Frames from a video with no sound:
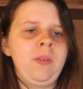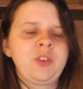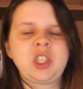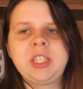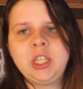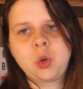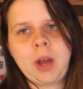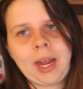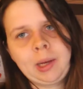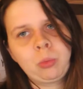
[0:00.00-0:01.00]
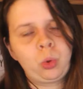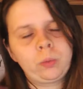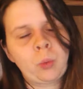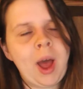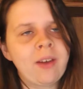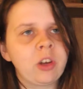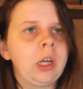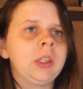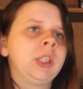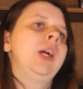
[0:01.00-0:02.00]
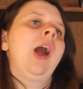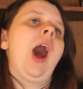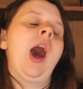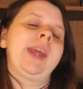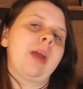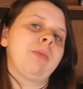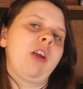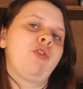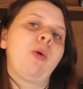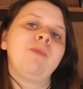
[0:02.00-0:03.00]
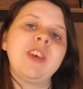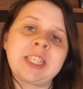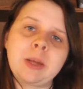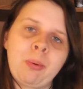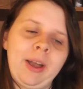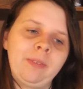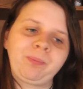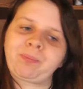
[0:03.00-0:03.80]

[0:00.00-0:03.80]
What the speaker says: just sees your name or whatever. I get mine from Vistaprint.